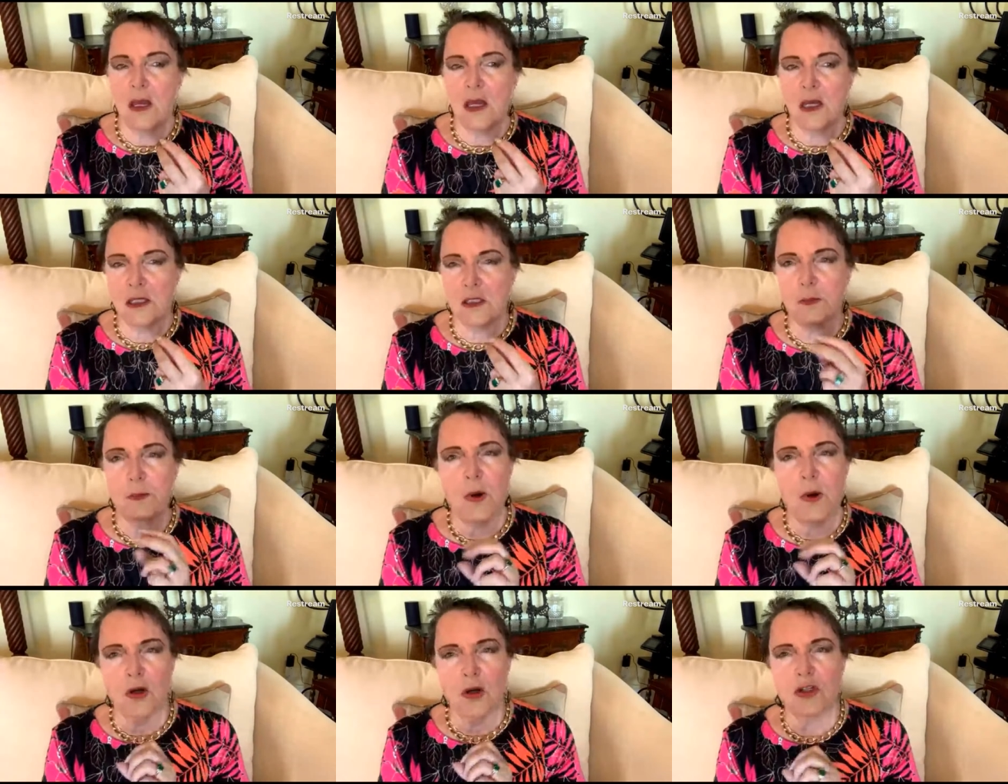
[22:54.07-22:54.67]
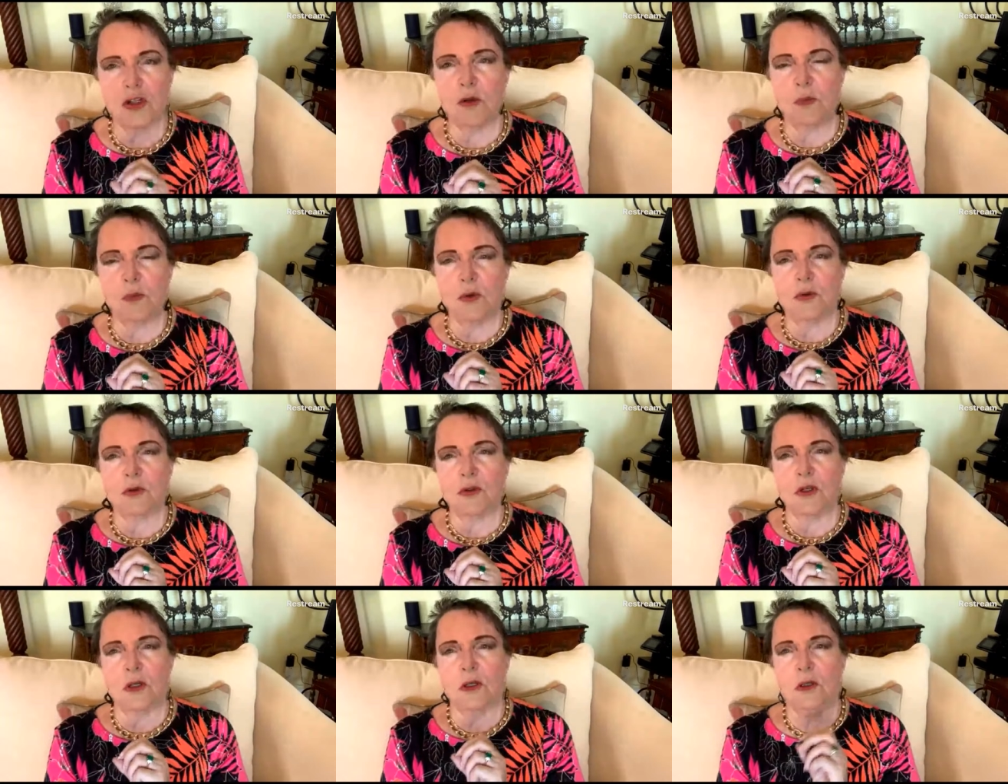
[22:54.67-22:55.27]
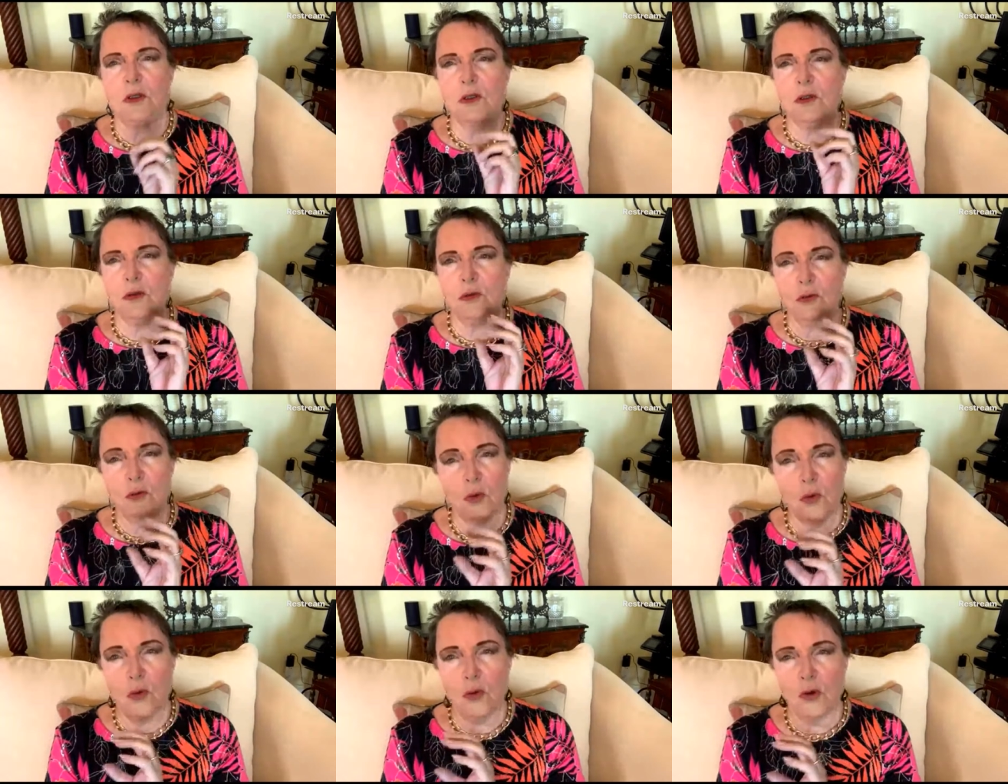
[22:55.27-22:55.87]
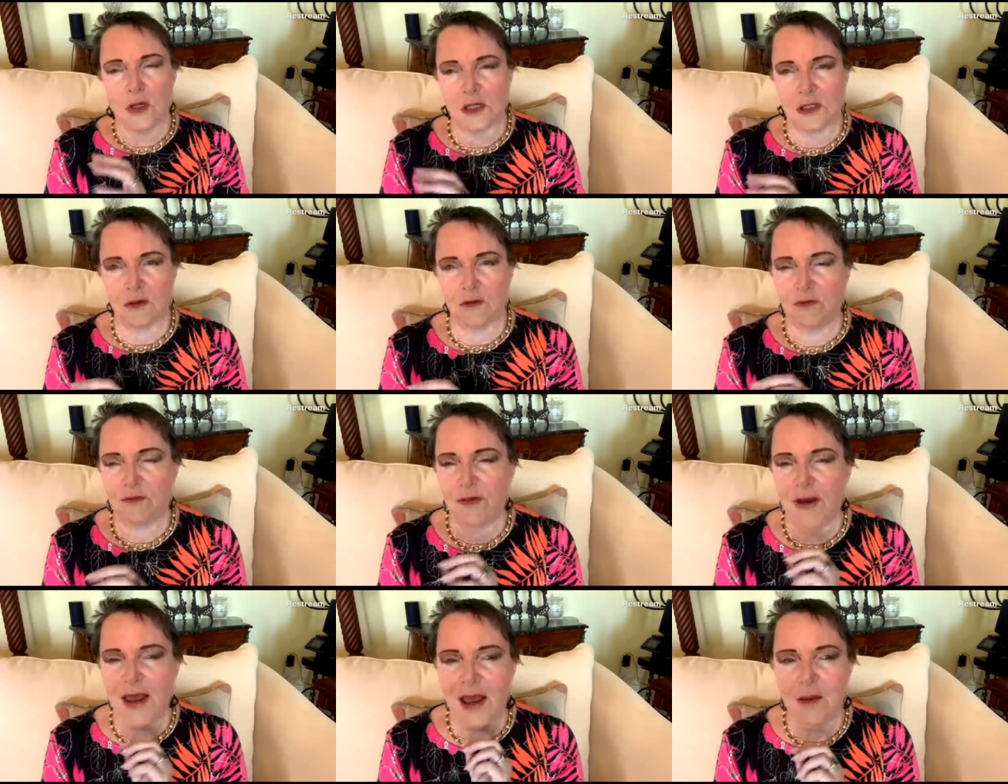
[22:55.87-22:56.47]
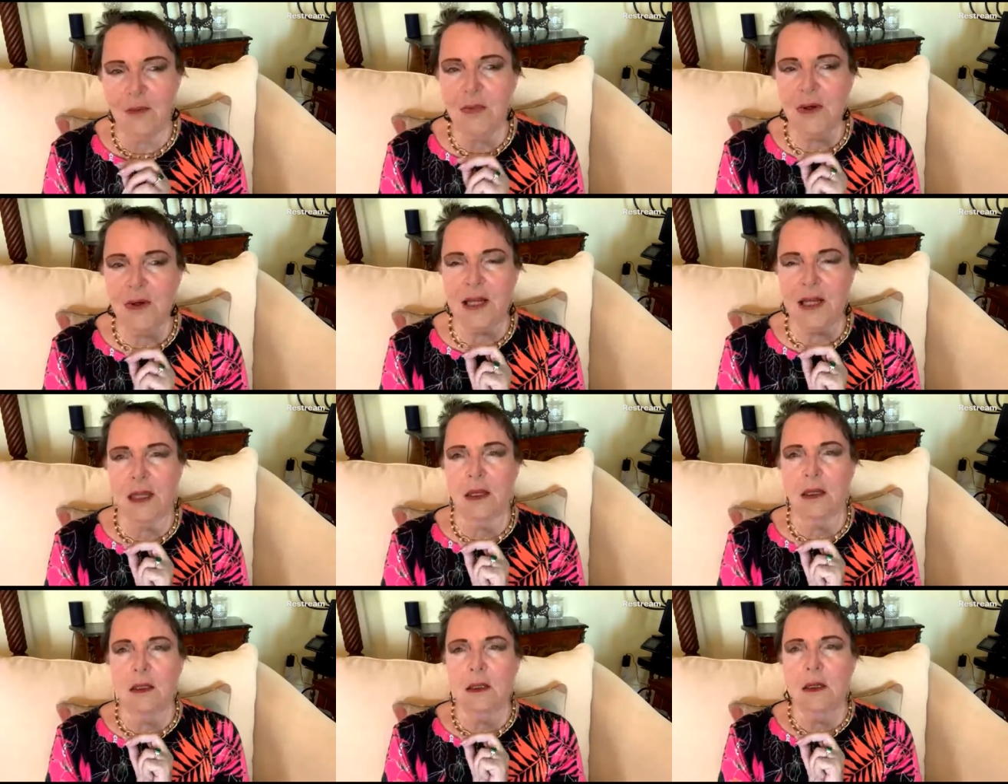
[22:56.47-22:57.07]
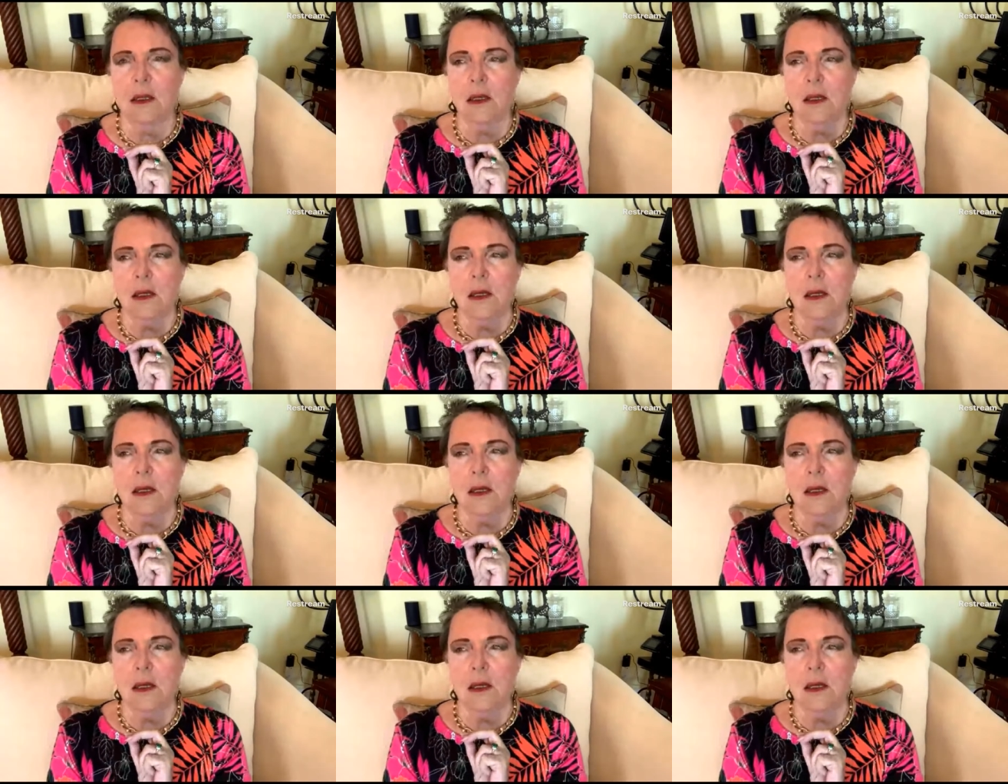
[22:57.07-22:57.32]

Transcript: It's possible that you all as a family